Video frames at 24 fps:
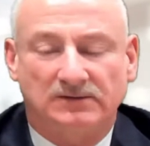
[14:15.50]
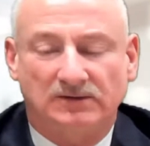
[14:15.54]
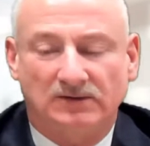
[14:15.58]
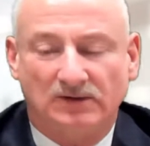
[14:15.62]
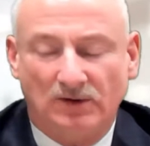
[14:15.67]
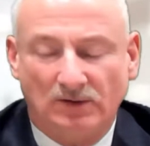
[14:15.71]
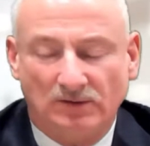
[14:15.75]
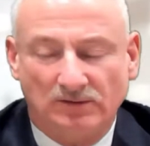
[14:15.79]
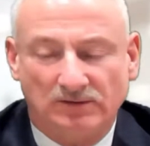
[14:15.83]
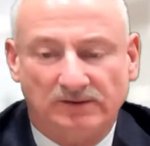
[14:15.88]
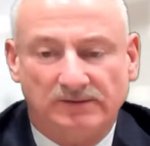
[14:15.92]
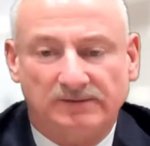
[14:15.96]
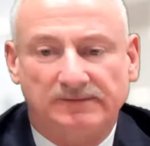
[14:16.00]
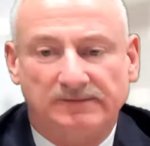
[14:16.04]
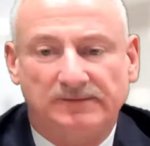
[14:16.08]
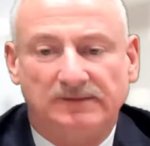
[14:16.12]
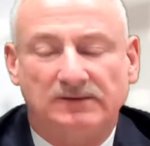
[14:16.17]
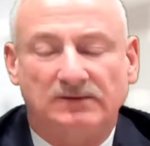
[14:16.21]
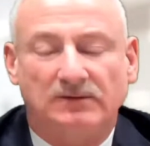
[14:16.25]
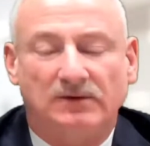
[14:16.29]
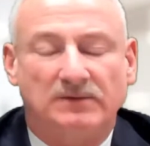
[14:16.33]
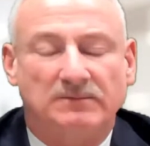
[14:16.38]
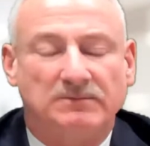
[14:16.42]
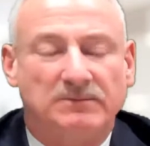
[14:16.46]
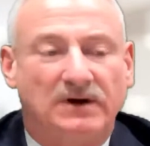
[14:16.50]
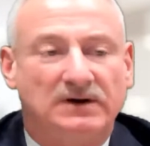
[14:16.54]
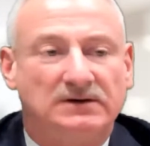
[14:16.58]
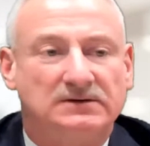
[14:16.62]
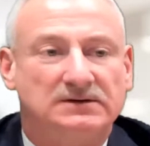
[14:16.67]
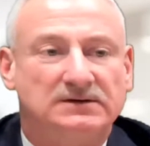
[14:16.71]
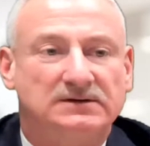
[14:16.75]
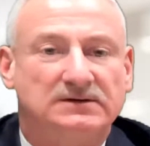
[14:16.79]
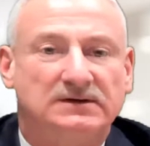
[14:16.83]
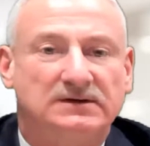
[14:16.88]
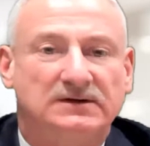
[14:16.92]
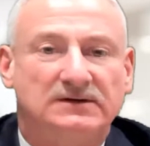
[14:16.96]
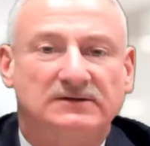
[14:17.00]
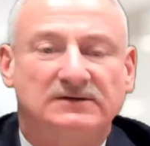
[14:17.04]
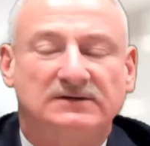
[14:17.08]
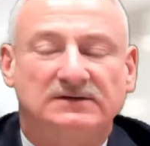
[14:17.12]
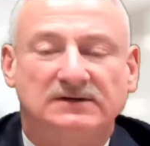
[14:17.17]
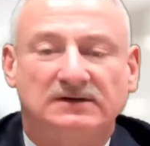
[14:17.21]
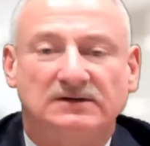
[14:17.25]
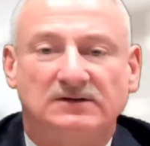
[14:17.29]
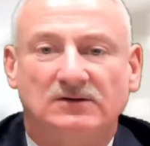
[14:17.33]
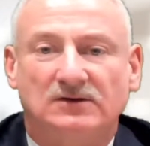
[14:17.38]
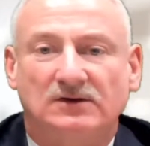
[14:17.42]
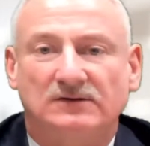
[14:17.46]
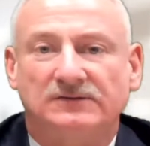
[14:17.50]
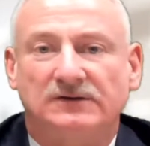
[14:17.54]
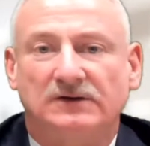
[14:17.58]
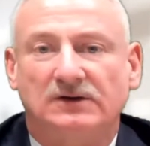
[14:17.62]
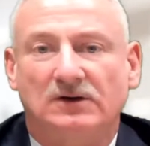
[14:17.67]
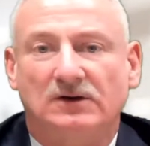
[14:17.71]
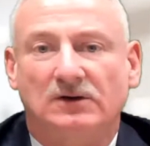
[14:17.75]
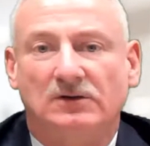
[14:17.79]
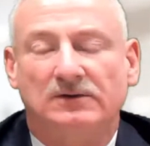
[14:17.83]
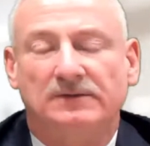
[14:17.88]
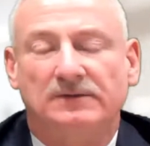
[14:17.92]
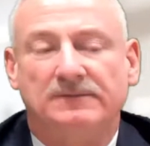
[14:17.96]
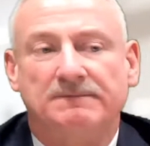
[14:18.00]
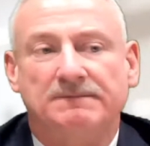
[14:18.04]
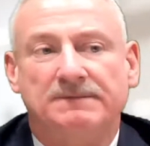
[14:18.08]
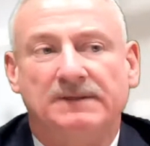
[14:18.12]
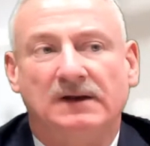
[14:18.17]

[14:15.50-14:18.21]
owner. We can bundle it and send it off to the owner.